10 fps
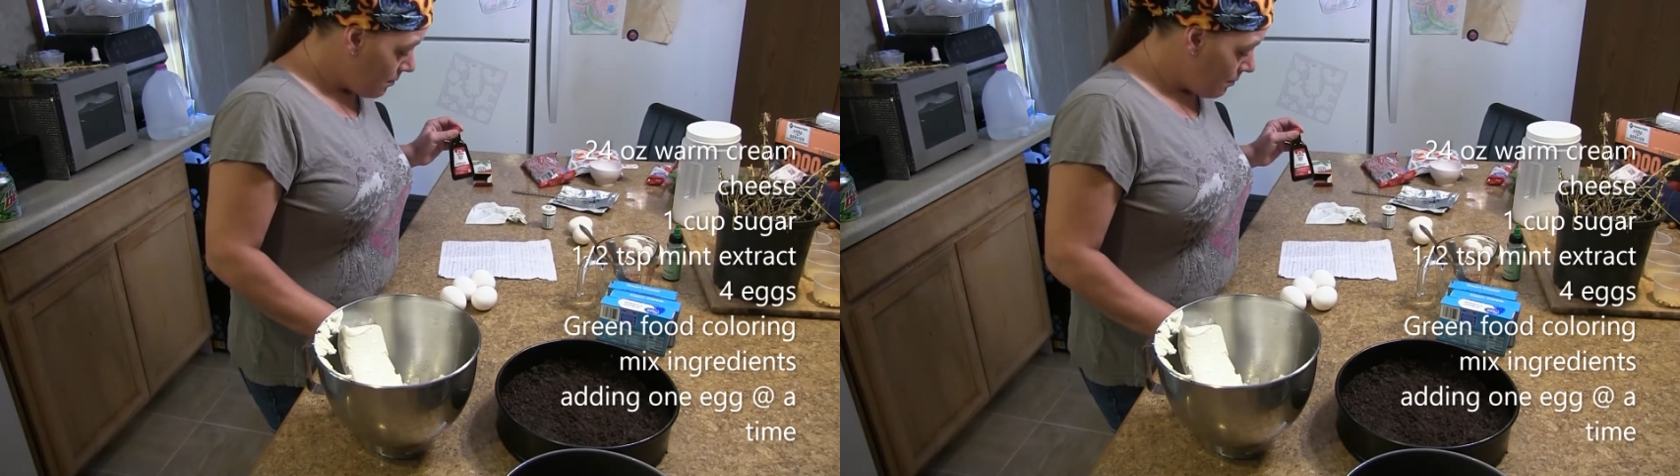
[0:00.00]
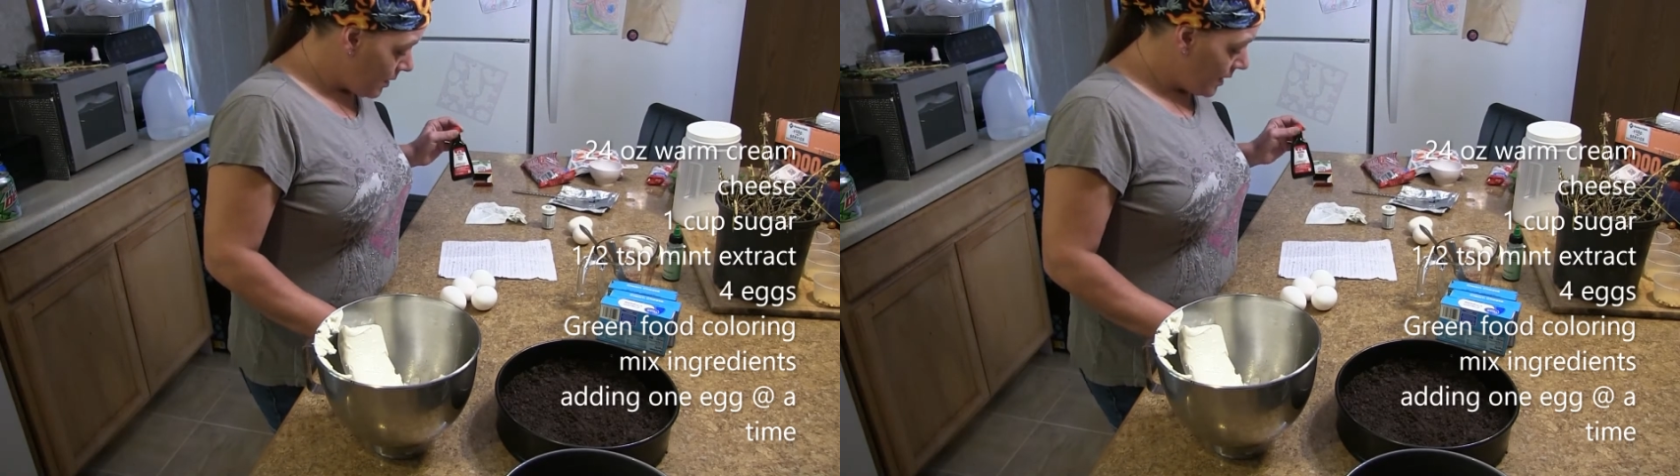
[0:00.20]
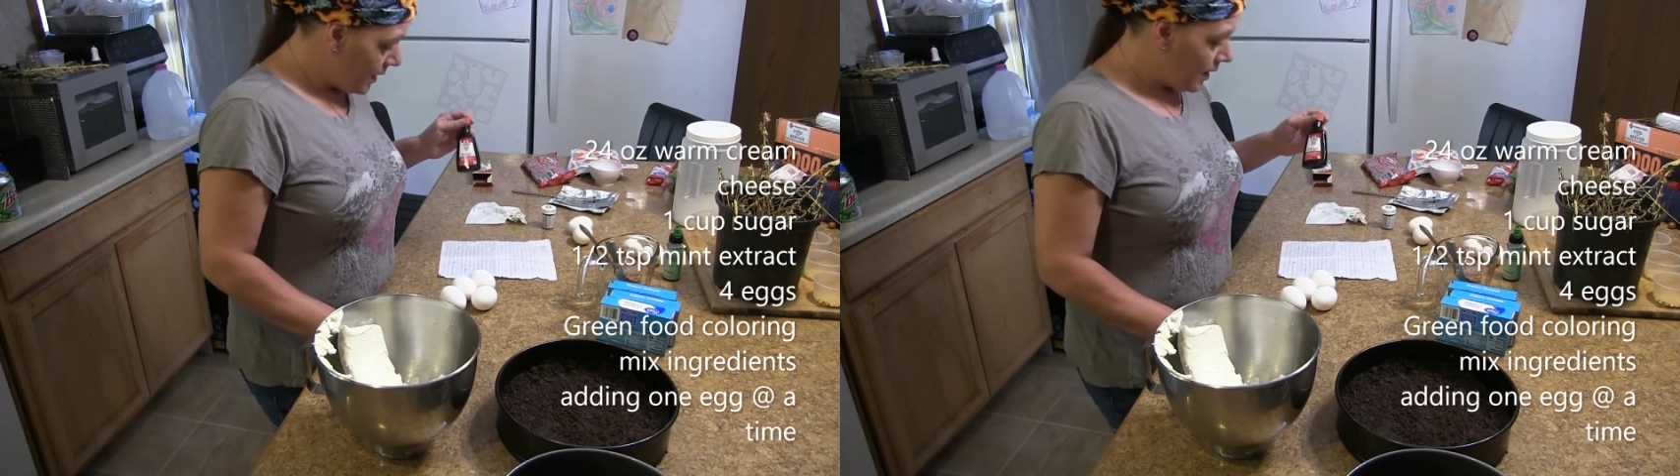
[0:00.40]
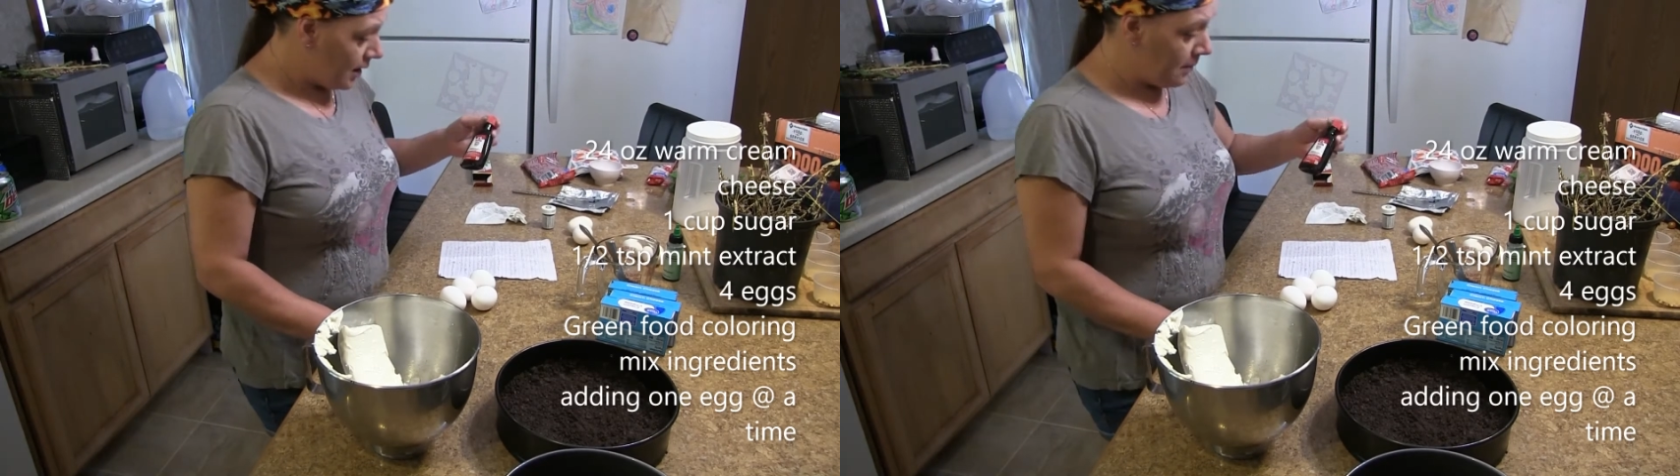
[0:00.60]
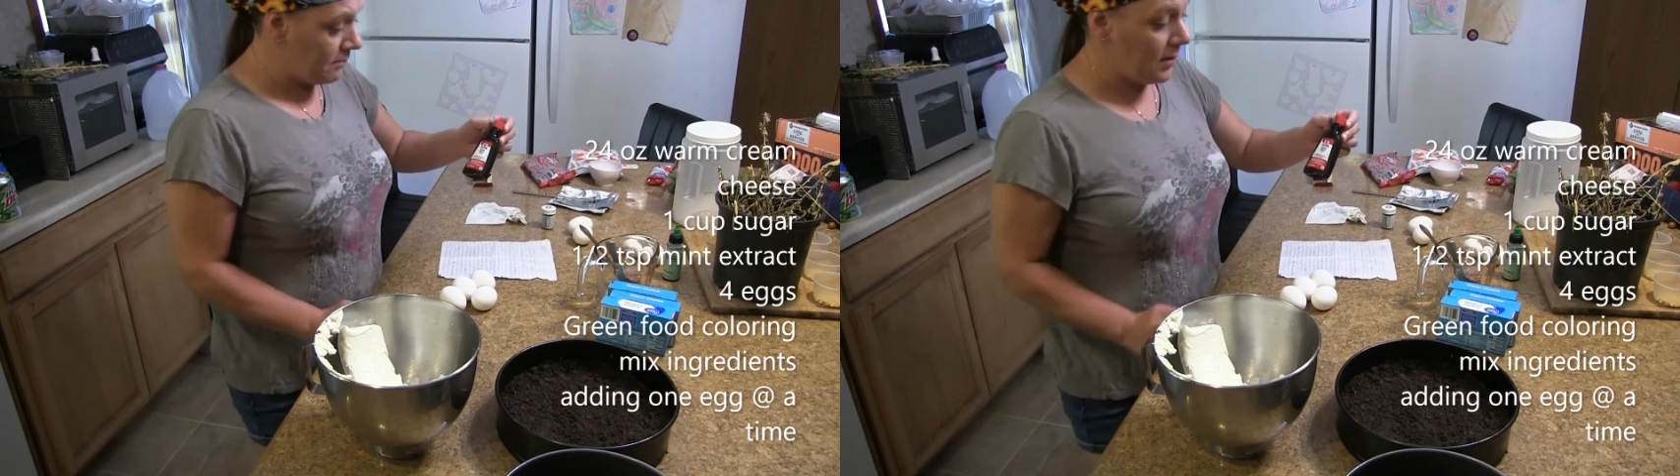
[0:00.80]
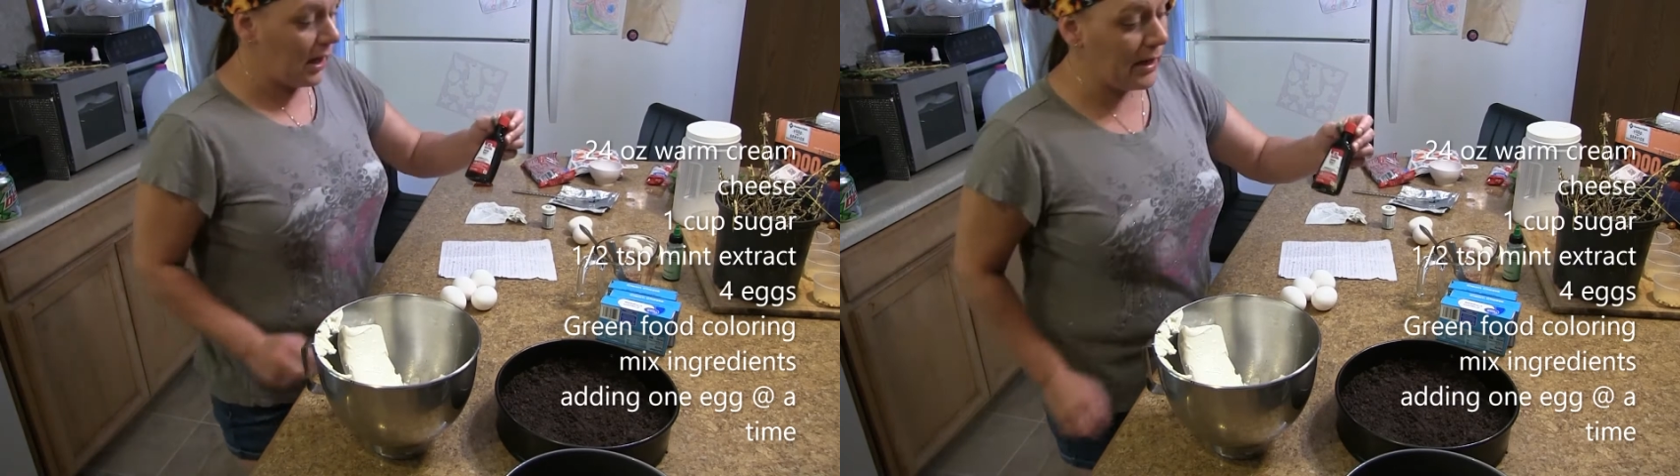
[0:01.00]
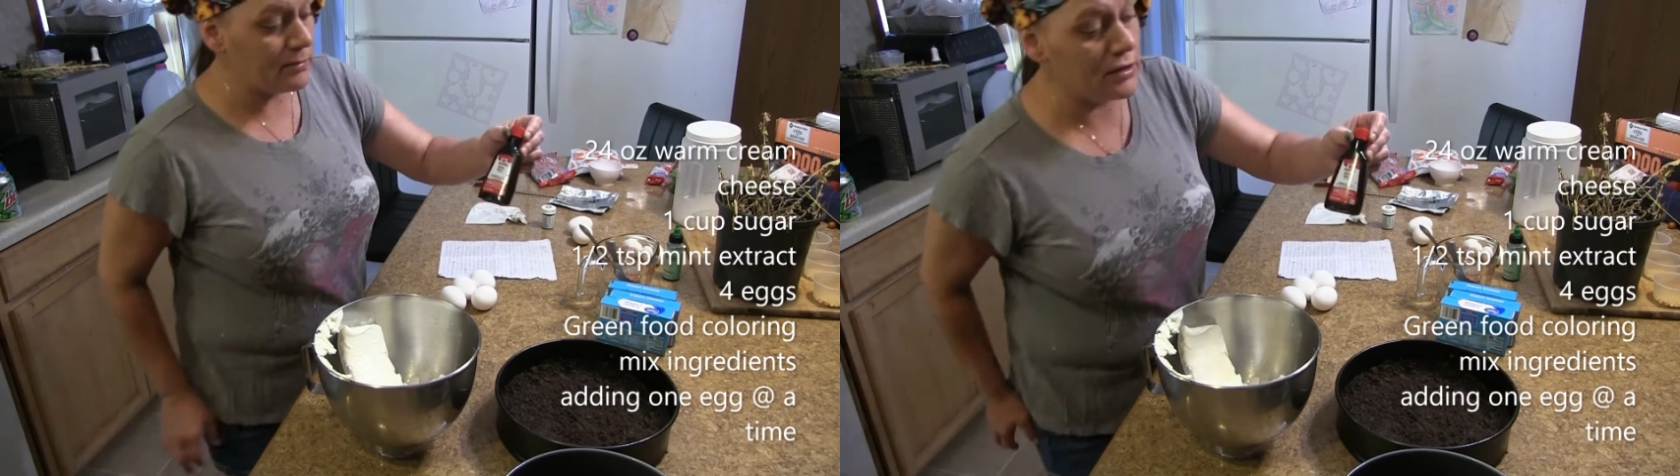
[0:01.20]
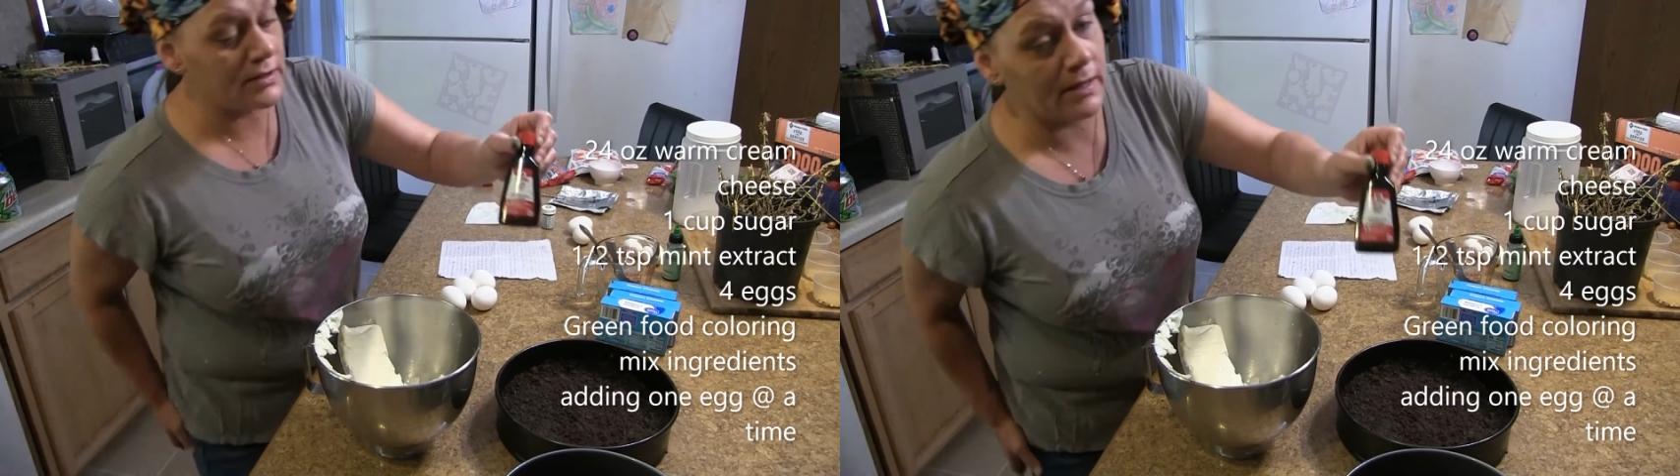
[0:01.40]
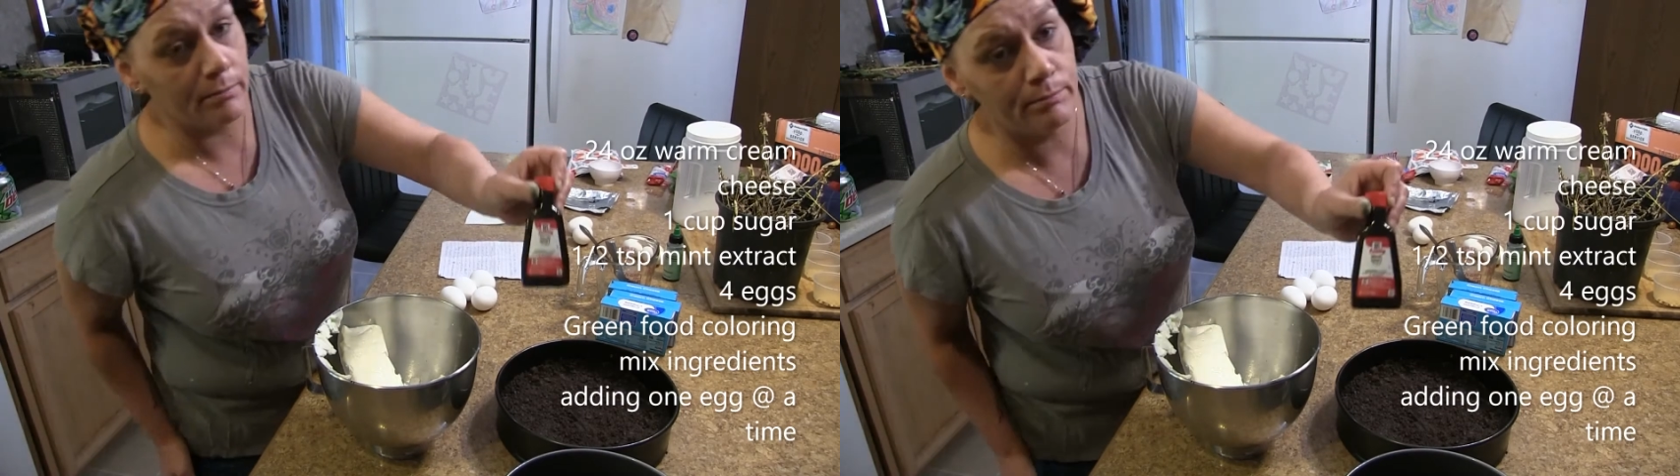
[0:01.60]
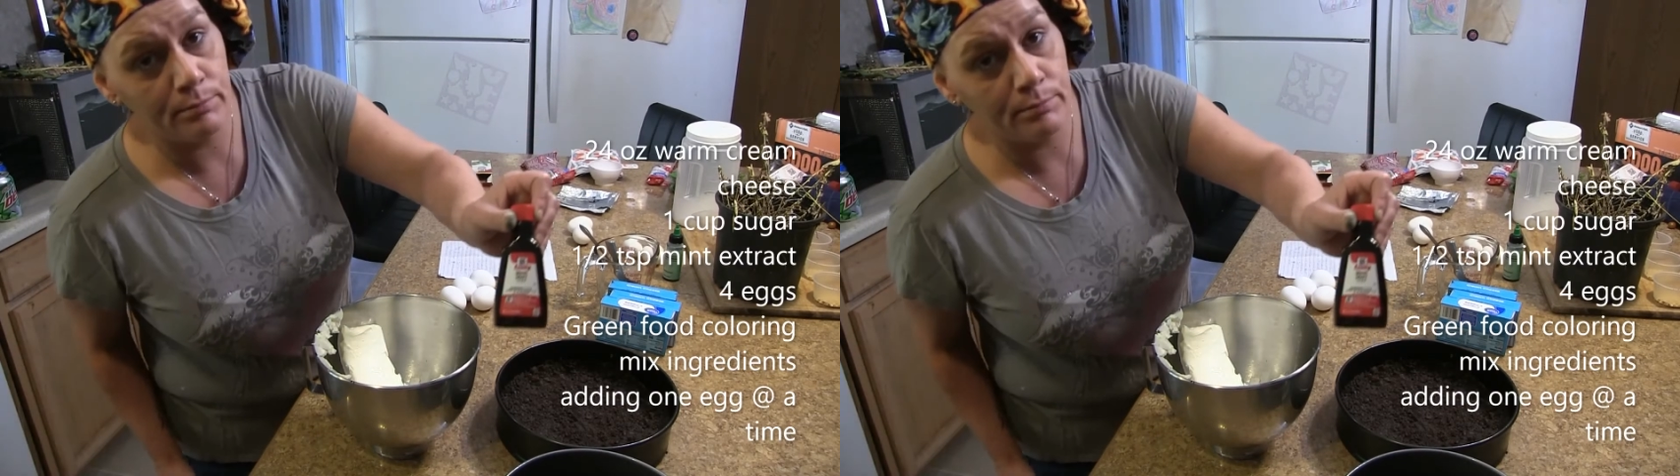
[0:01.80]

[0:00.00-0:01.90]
But I'm using